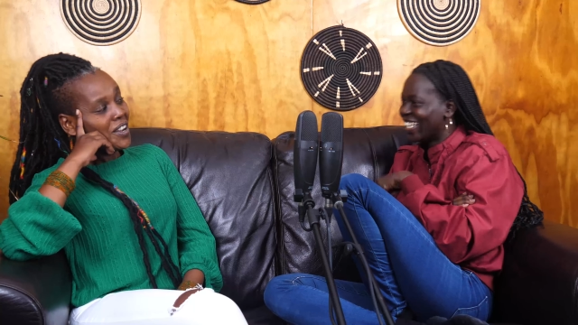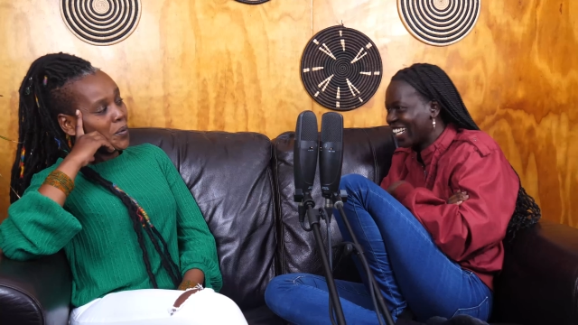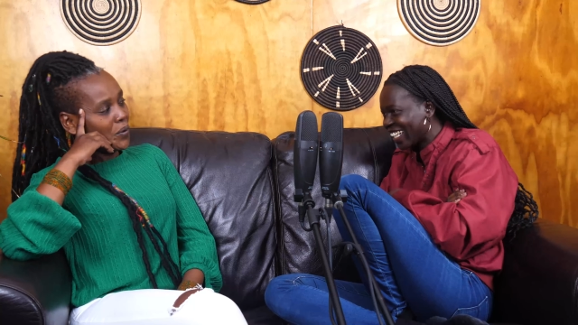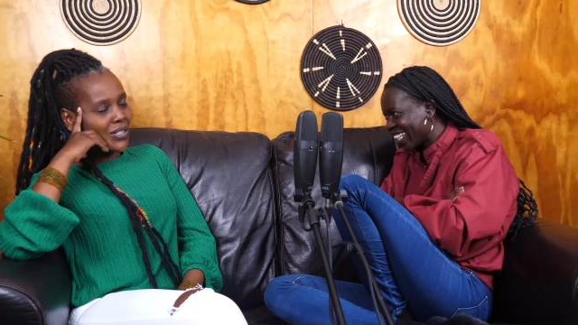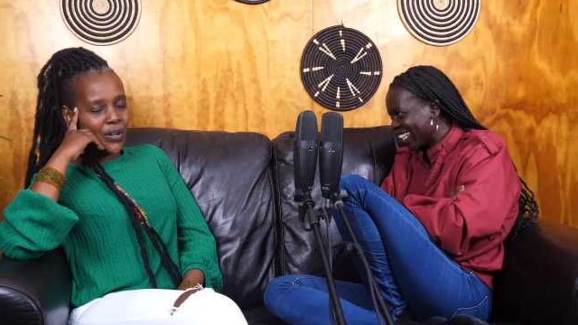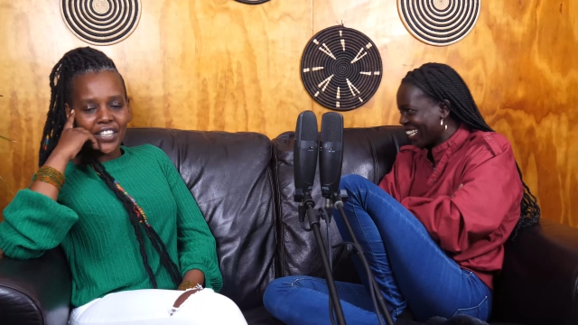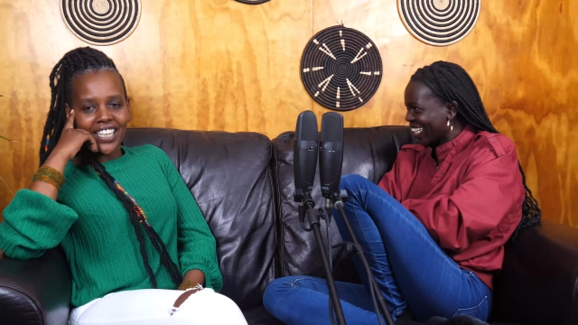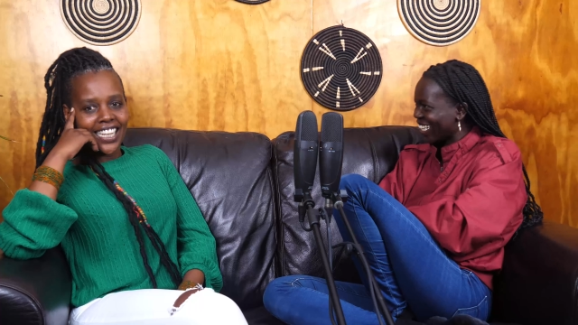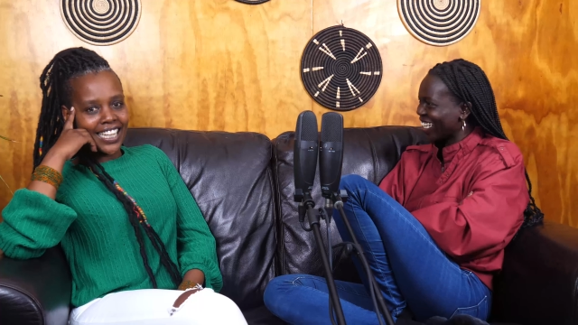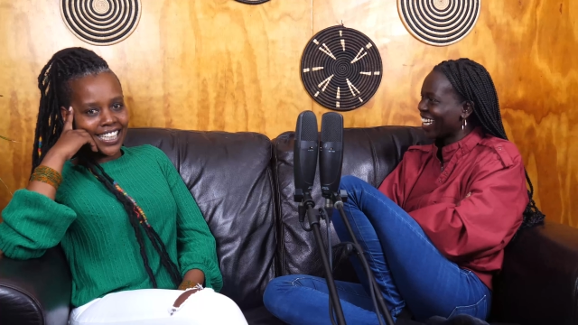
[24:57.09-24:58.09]
Speaker 1: we were
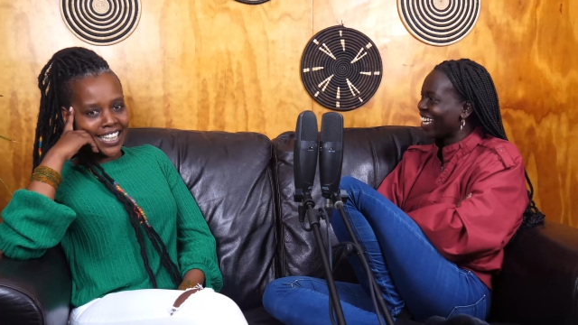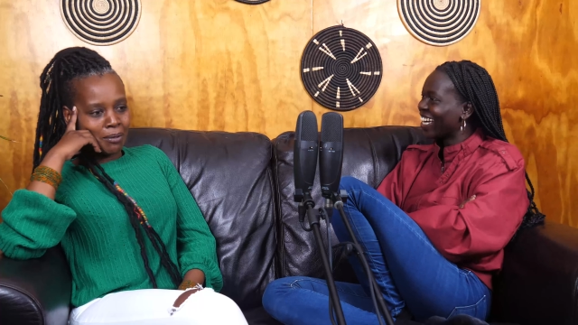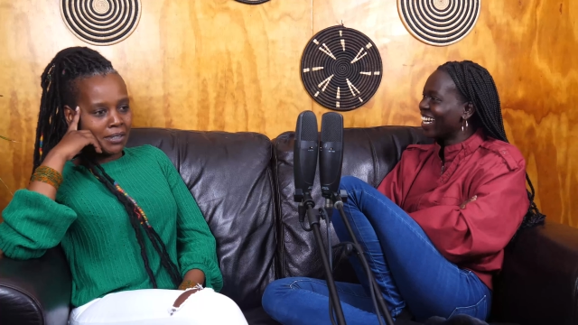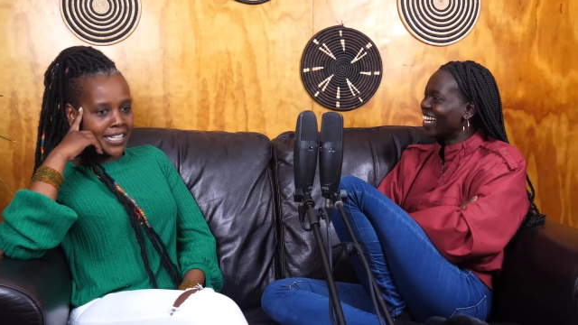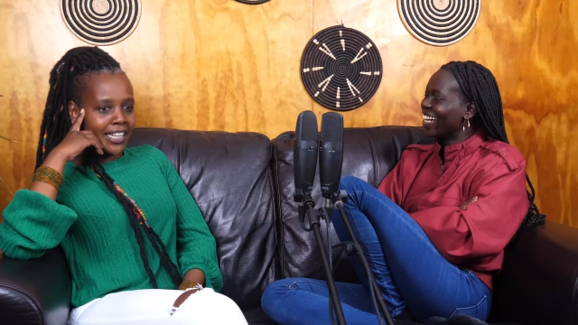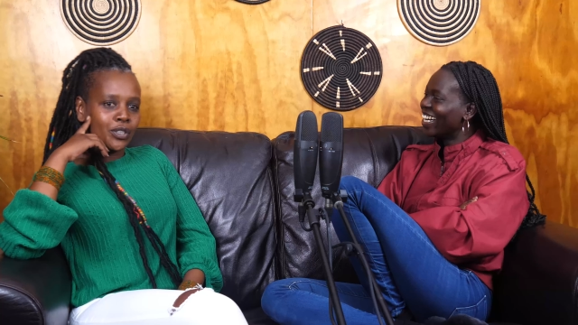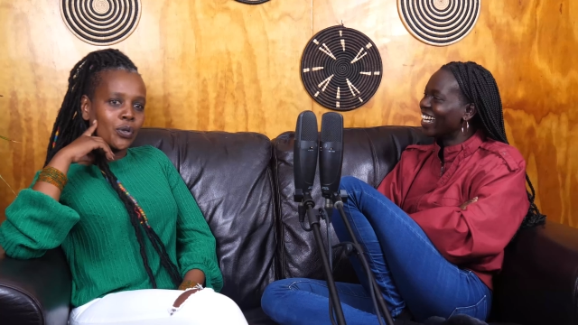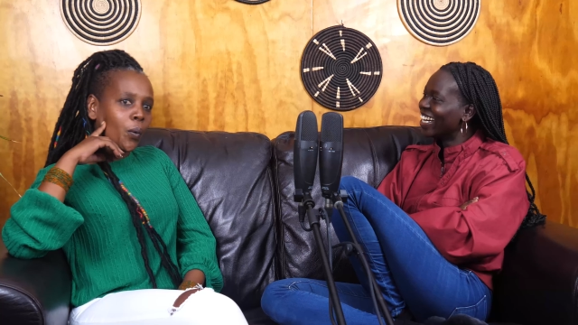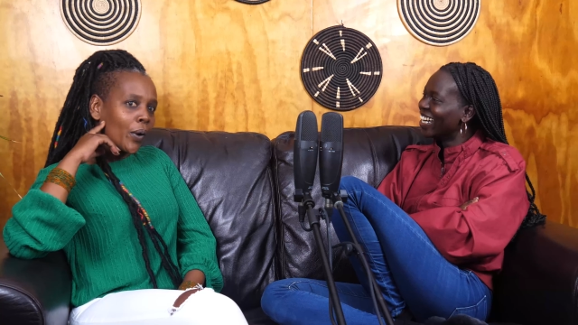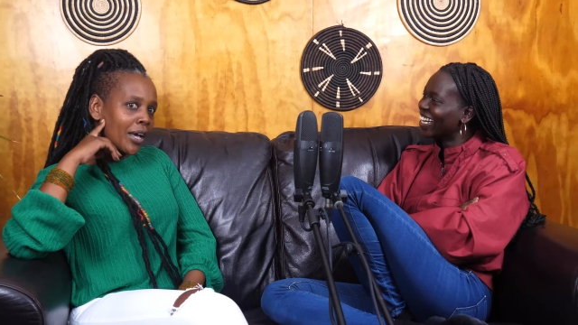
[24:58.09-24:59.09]
talking, and then I was like,
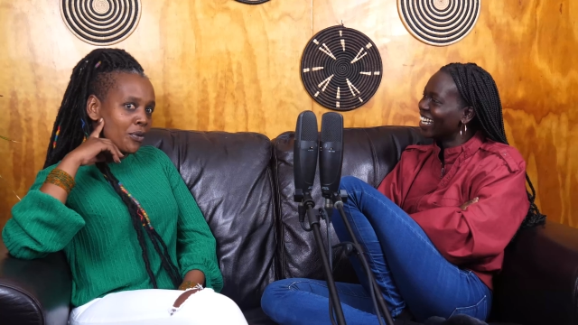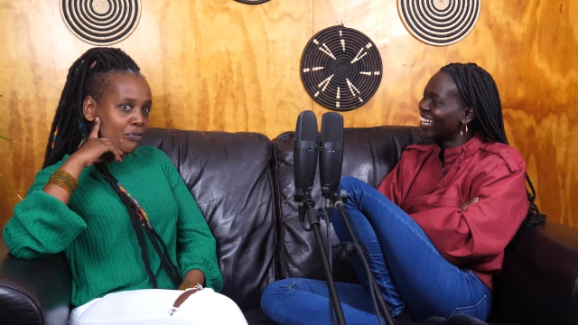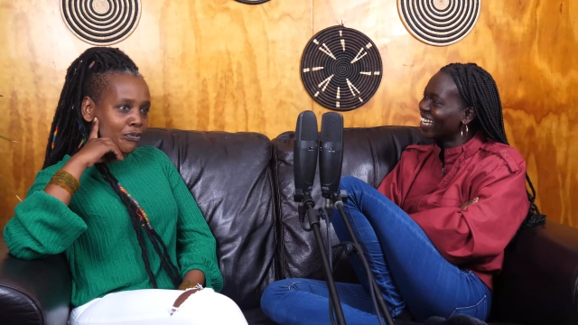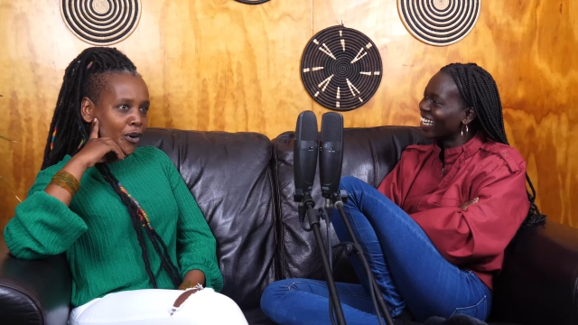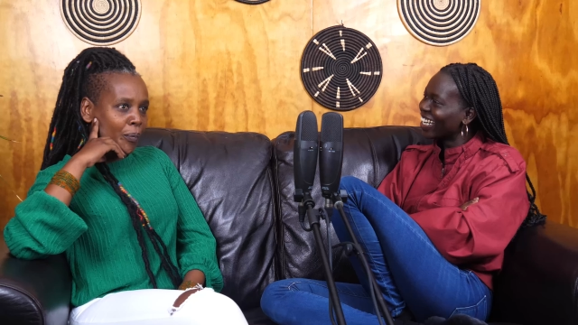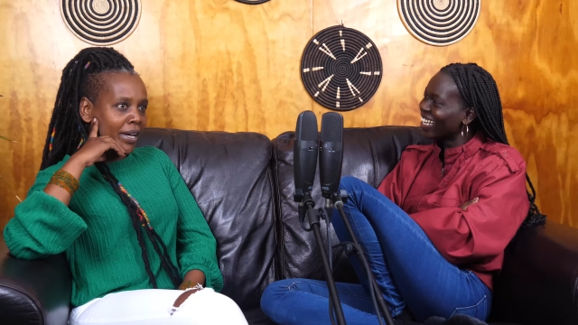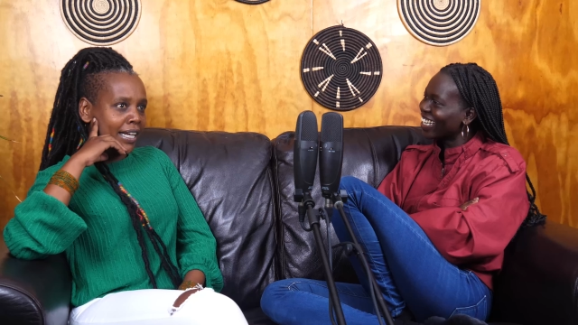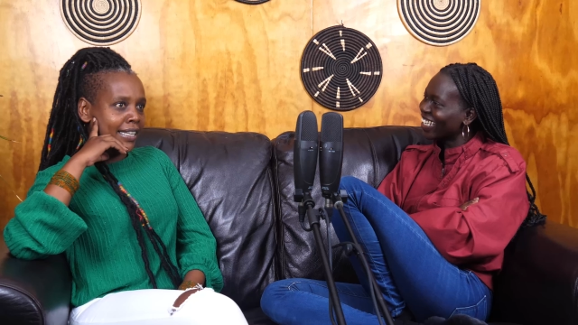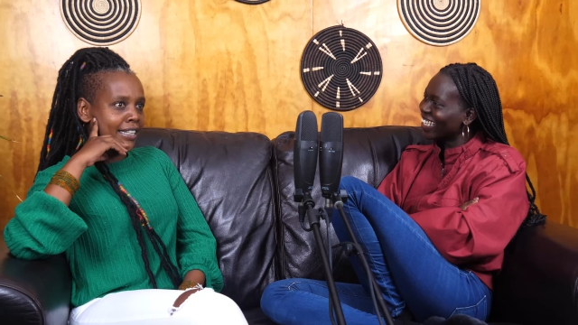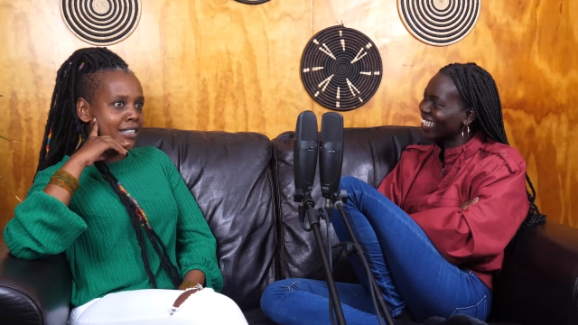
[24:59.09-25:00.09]
"So where are you from?"
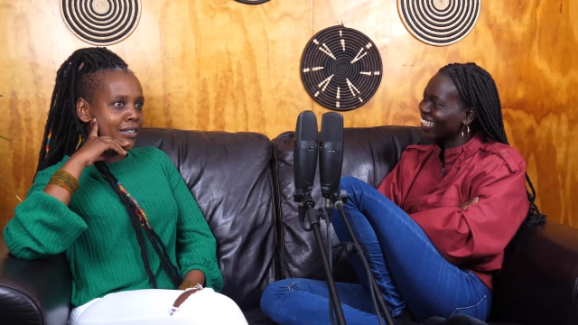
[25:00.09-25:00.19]
And then